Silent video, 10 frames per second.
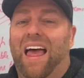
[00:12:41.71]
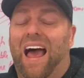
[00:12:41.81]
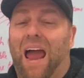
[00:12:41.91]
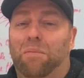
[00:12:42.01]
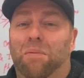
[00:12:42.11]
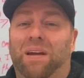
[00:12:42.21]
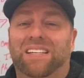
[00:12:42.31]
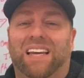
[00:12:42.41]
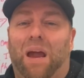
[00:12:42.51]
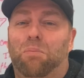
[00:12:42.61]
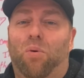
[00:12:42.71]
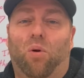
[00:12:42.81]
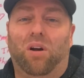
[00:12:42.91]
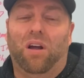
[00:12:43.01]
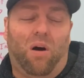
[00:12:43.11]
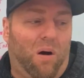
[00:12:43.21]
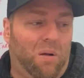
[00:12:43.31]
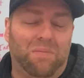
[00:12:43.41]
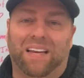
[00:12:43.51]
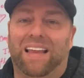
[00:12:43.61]
I'm amazing. I poured all
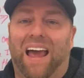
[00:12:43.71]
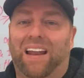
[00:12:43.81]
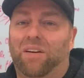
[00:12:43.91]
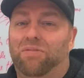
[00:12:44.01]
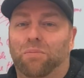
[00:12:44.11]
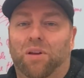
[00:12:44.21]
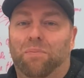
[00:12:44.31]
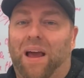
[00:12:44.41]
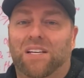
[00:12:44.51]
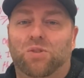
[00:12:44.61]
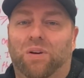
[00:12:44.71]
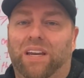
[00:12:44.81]
my data from the past 20